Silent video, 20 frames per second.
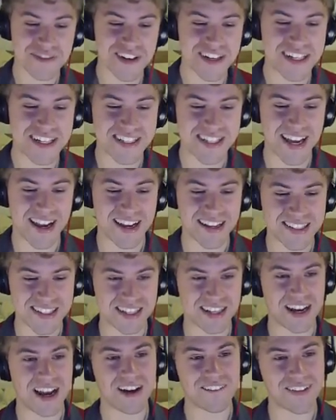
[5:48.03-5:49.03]
reset
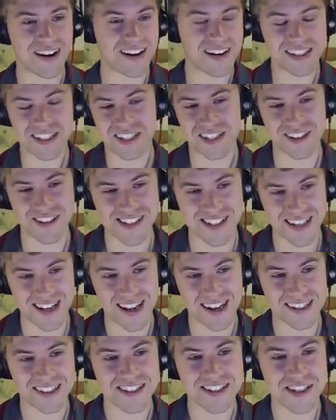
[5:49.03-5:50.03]
and I haven't had a chance to
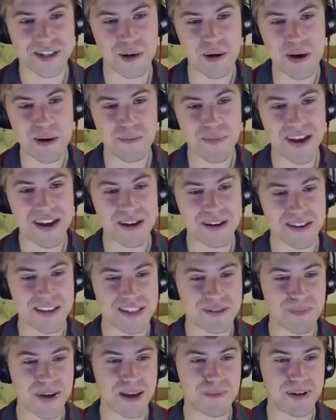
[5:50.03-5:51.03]
ladder. So
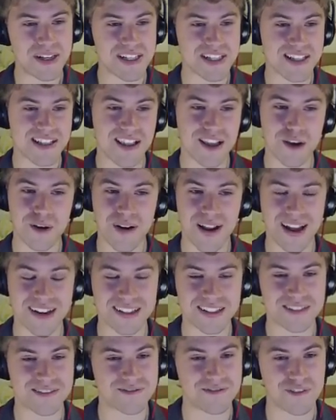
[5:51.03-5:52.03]
this may be just low
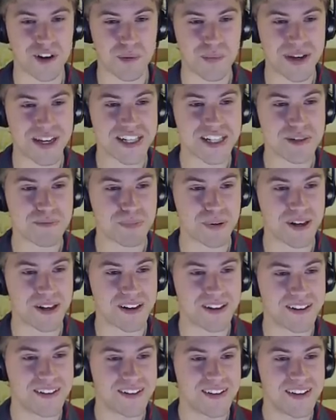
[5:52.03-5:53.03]
ladder rubbish,
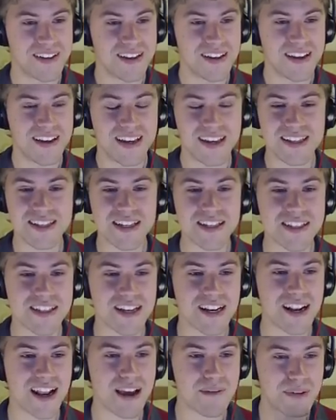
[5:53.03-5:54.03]
but he's just
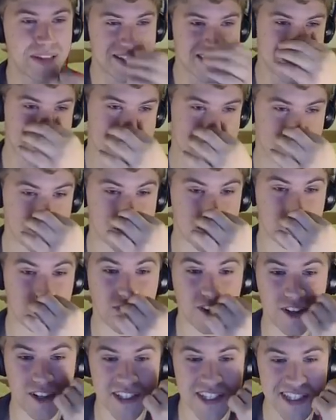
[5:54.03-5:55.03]
going to let me set up to
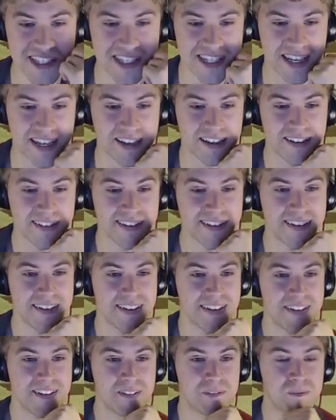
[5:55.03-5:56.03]
full, isn't he?
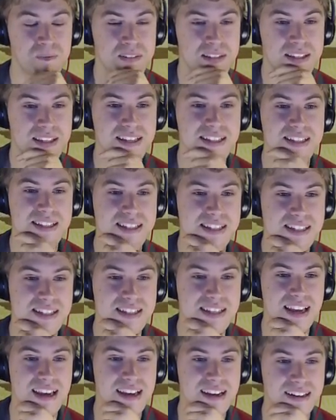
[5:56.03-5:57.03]
This is
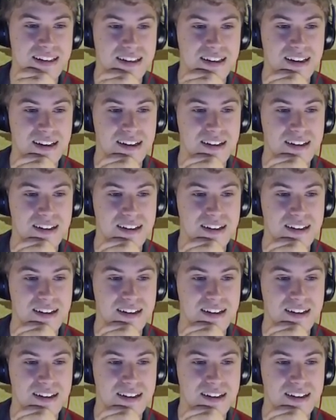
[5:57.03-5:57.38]
insane.